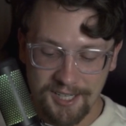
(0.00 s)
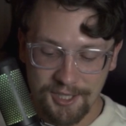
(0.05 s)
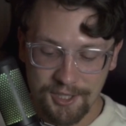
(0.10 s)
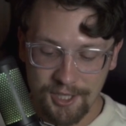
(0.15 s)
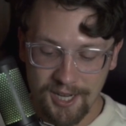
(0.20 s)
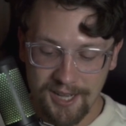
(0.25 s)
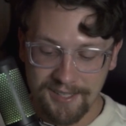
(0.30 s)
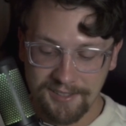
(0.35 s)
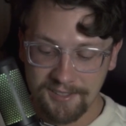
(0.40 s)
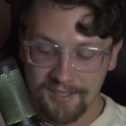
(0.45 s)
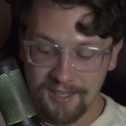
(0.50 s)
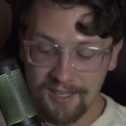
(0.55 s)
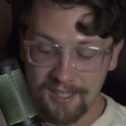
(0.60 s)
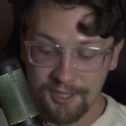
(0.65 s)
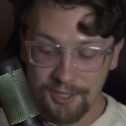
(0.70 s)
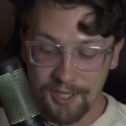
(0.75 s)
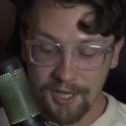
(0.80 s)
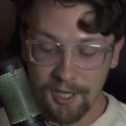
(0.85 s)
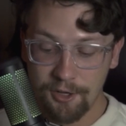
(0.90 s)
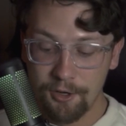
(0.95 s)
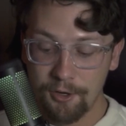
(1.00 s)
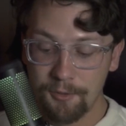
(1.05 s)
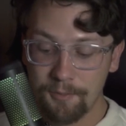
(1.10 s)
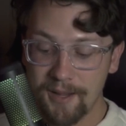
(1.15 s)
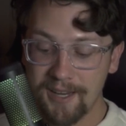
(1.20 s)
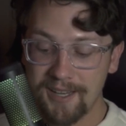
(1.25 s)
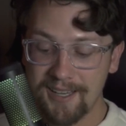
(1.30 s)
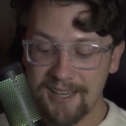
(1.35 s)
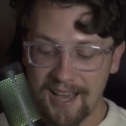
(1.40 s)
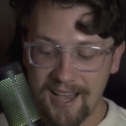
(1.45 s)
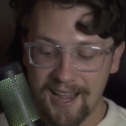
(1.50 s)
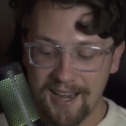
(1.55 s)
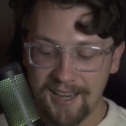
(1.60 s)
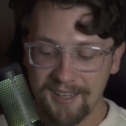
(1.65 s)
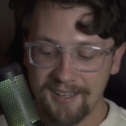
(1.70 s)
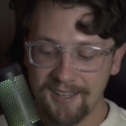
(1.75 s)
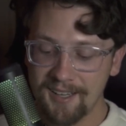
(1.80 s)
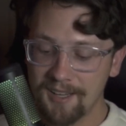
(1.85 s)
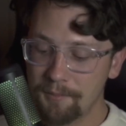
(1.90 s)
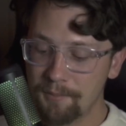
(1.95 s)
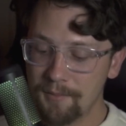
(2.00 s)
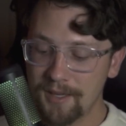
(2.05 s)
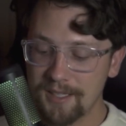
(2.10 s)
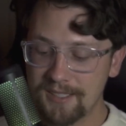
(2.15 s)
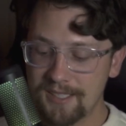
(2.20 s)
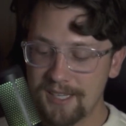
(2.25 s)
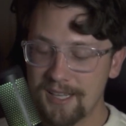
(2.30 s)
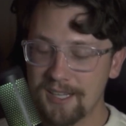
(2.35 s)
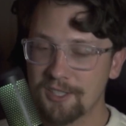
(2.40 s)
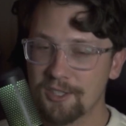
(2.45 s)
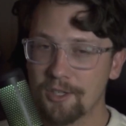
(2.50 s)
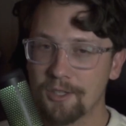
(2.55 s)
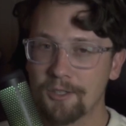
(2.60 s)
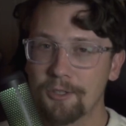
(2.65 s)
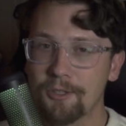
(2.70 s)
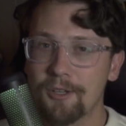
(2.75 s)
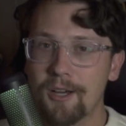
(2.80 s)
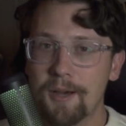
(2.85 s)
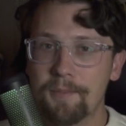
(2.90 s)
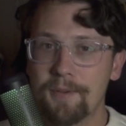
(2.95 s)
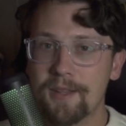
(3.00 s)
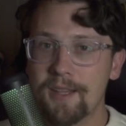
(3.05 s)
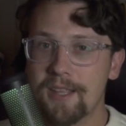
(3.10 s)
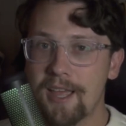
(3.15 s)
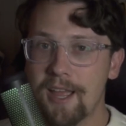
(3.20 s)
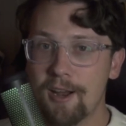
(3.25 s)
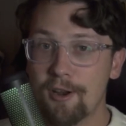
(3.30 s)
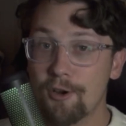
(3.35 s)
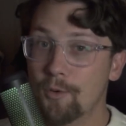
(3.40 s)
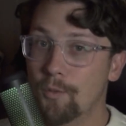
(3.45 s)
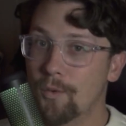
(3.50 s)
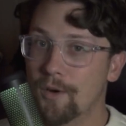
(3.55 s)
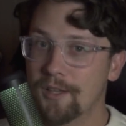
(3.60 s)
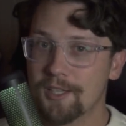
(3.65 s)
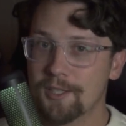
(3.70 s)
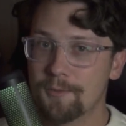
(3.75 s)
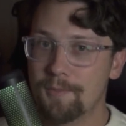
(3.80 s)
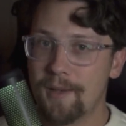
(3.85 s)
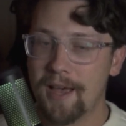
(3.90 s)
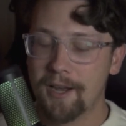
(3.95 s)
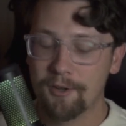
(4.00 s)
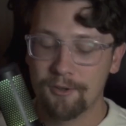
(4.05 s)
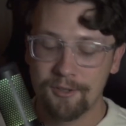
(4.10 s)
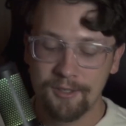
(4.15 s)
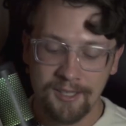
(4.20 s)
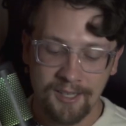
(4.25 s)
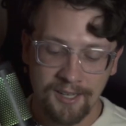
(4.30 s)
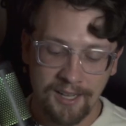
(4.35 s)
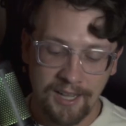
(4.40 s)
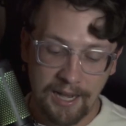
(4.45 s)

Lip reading: shots, Sengun made 9, missed 10. So a little up in the air who won this battle.